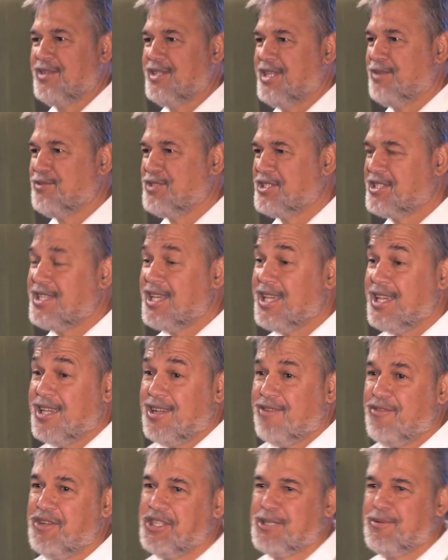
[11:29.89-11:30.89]
and they'd
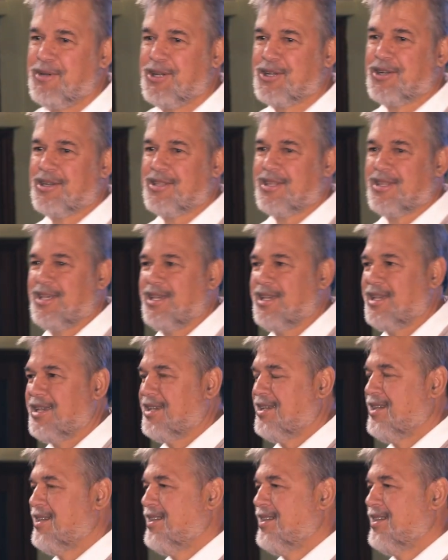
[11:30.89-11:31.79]
sing every time I got there.